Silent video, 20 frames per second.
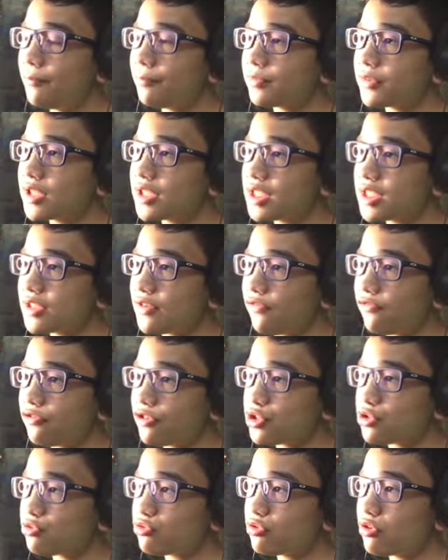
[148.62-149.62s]
This is the
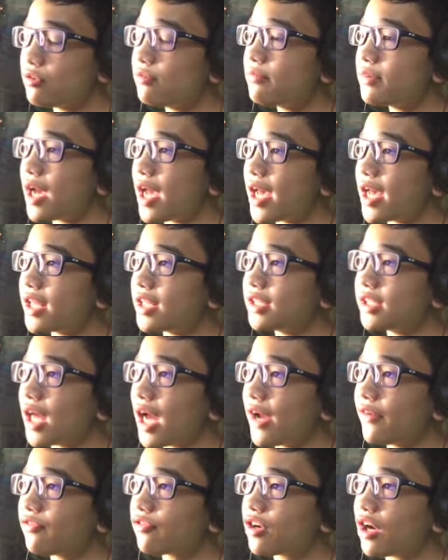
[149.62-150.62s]
first room, and
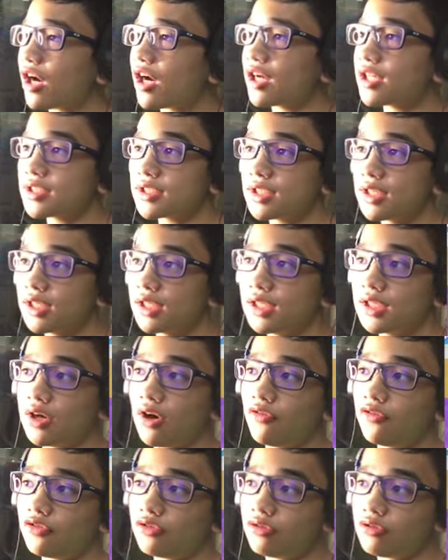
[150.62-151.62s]
I've got,
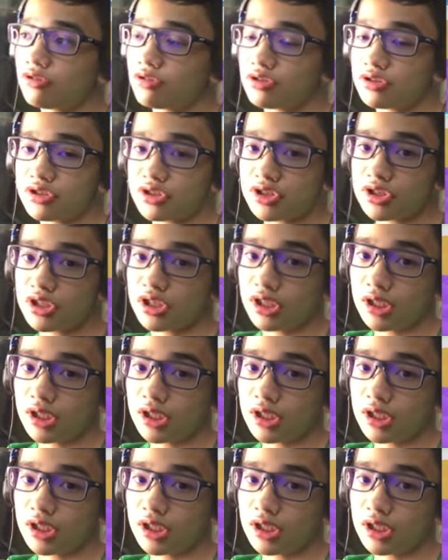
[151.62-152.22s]
of course,